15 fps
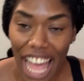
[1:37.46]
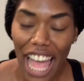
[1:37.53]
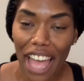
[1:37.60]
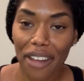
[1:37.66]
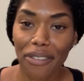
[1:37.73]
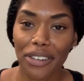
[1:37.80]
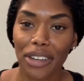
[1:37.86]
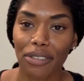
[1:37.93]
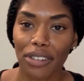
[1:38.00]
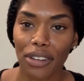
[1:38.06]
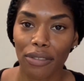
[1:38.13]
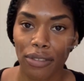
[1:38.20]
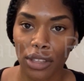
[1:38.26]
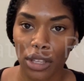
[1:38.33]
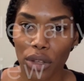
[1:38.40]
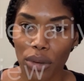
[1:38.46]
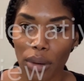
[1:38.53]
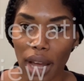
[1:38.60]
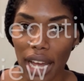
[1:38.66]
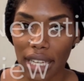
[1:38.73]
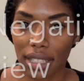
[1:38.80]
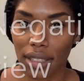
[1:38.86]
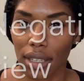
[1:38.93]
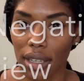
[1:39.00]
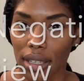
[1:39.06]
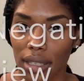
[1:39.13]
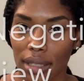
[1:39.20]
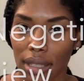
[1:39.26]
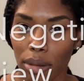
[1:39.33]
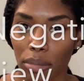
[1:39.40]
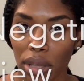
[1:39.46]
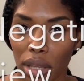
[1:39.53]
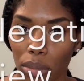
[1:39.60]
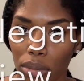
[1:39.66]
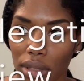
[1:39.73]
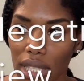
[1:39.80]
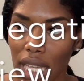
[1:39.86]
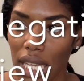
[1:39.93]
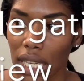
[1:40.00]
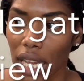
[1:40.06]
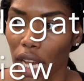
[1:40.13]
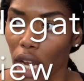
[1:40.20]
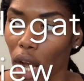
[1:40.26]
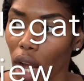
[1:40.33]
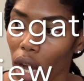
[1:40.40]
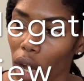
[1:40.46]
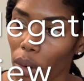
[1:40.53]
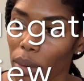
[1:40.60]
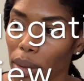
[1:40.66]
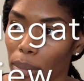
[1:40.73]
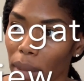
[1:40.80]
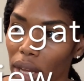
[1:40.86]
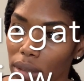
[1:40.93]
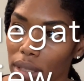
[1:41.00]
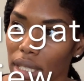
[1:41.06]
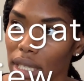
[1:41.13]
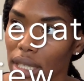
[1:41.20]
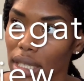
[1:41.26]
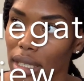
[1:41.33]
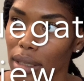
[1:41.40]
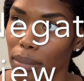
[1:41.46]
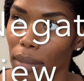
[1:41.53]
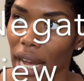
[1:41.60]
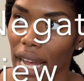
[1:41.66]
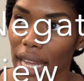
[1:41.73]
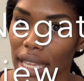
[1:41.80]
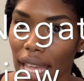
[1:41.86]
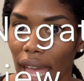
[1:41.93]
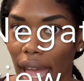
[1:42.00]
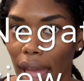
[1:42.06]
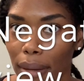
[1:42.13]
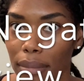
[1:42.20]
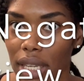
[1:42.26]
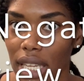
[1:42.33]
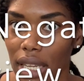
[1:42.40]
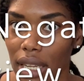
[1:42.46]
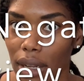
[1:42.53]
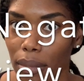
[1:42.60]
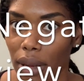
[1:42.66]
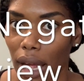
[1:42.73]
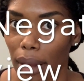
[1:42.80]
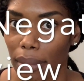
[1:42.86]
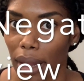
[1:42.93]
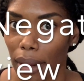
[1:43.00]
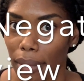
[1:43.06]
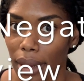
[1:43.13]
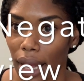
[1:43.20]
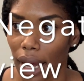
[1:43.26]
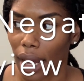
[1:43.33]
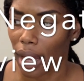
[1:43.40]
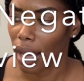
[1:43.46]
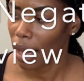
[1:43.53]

Every review I saw, some people say like, oh, it melted my cabinet and blah, blah, blah.